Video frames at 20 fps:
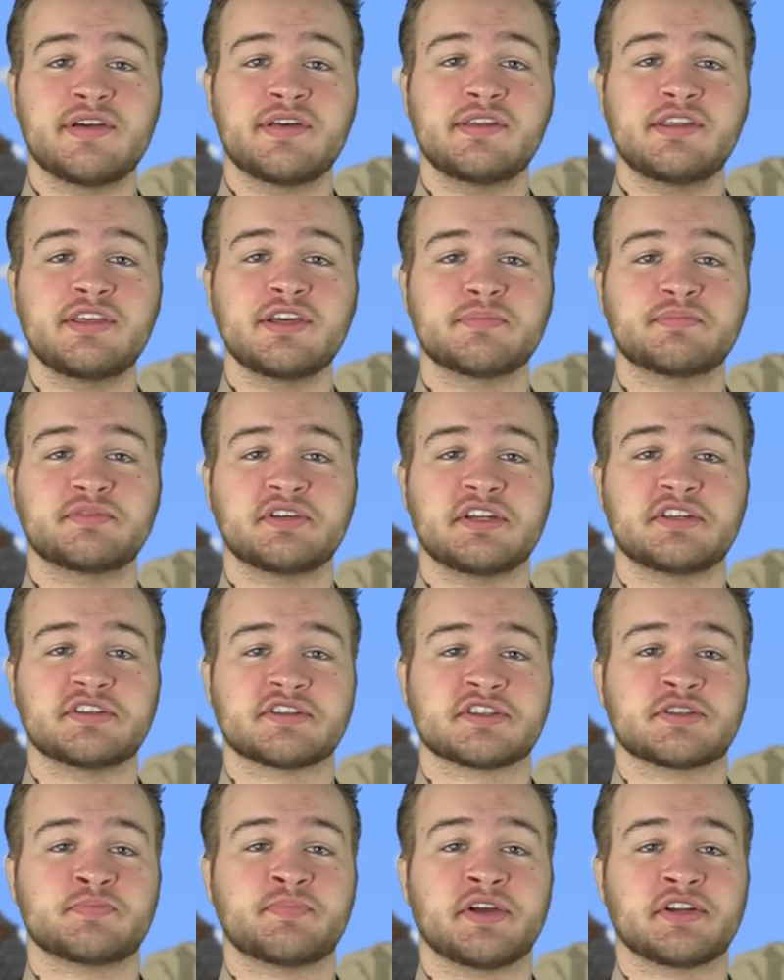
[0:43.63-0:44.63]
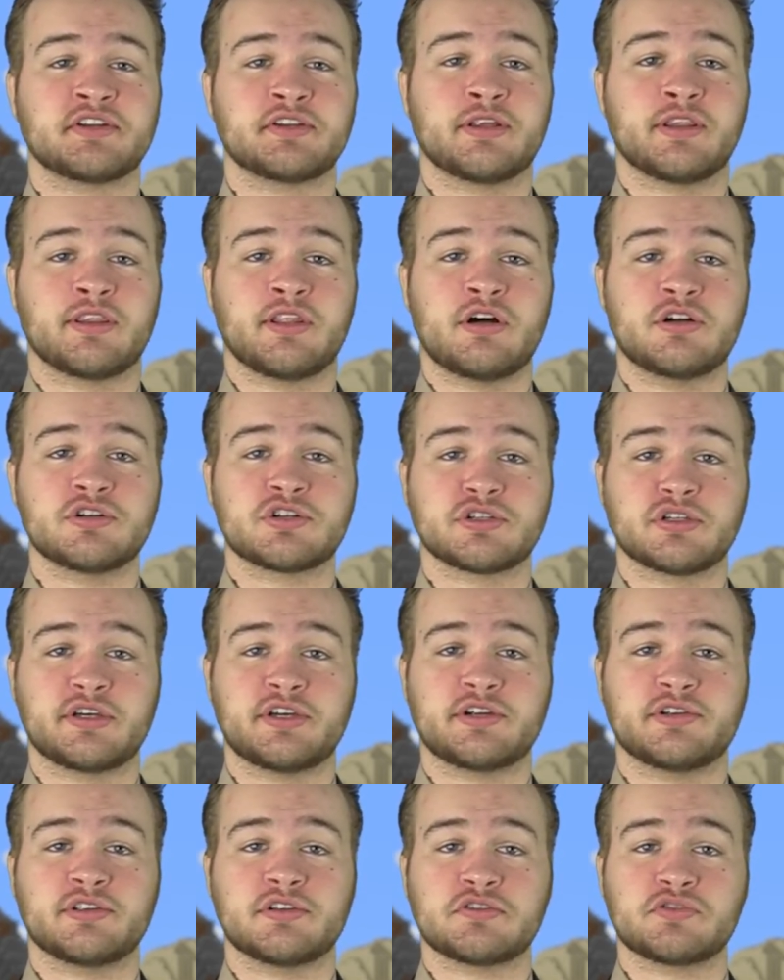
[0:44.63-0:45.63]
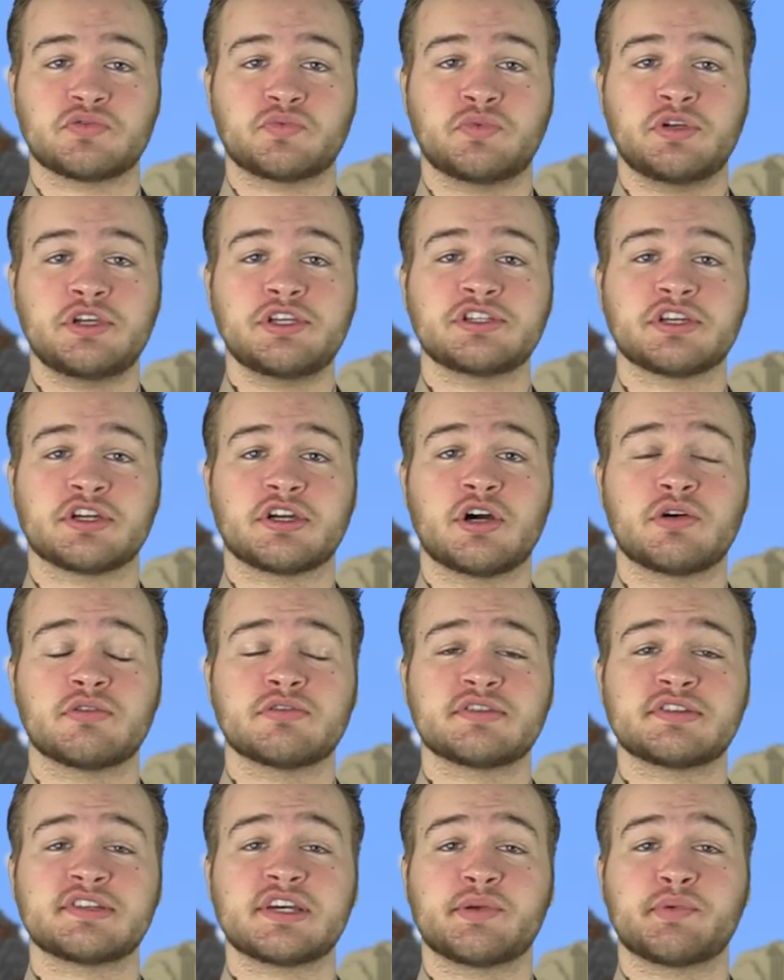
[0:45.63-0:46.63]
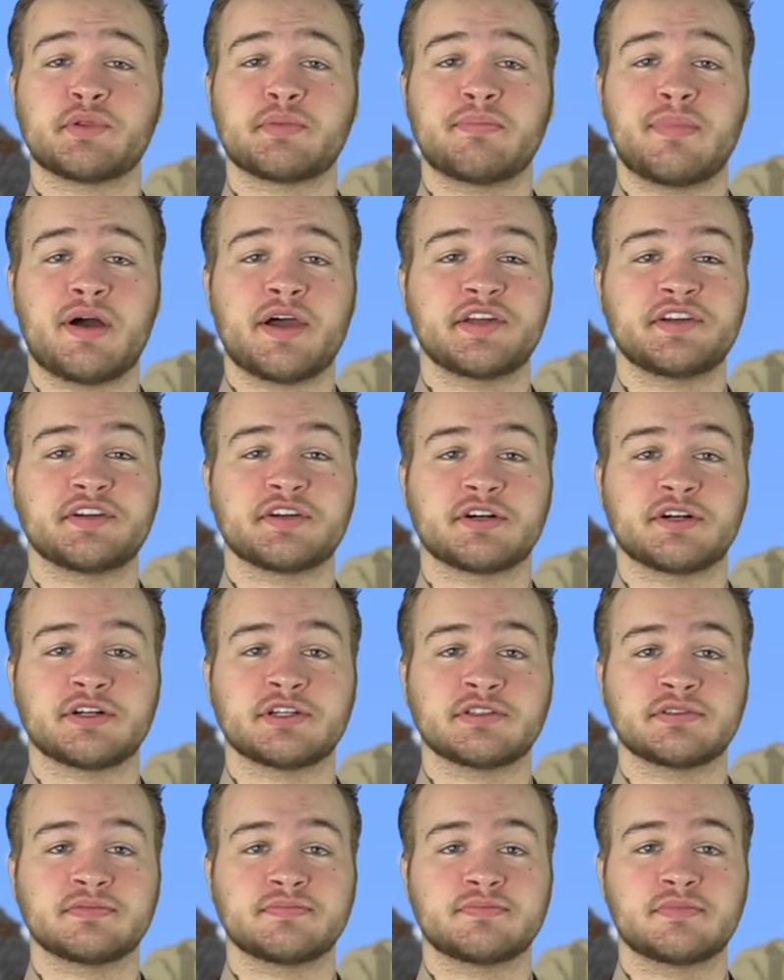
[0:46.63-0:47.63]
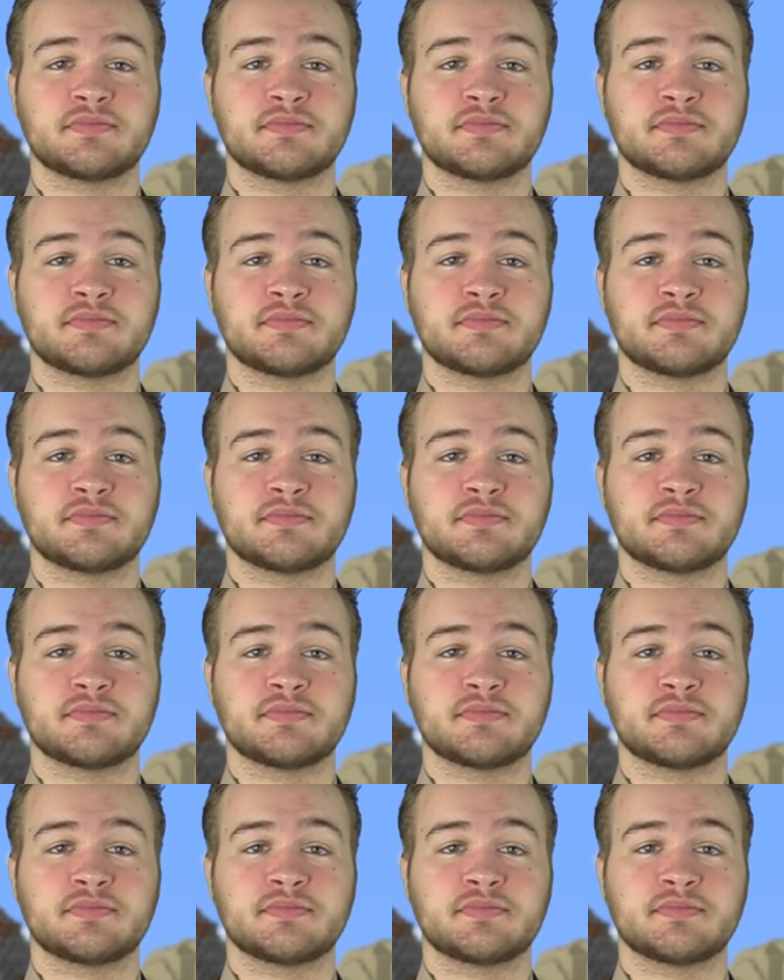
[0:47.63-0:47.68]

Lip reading: The update is expected to launch later this week to coincide with Minecon.